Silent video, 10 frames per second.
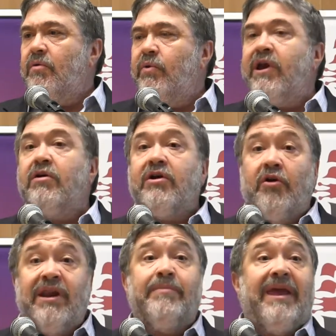We are
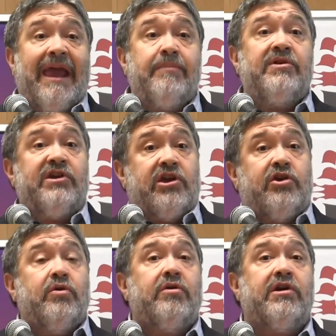going to be able to
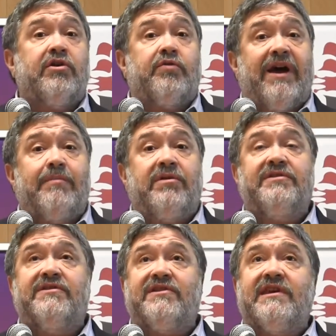cure incredible
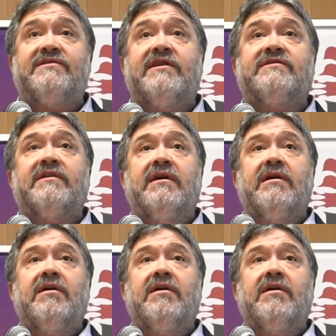diseases,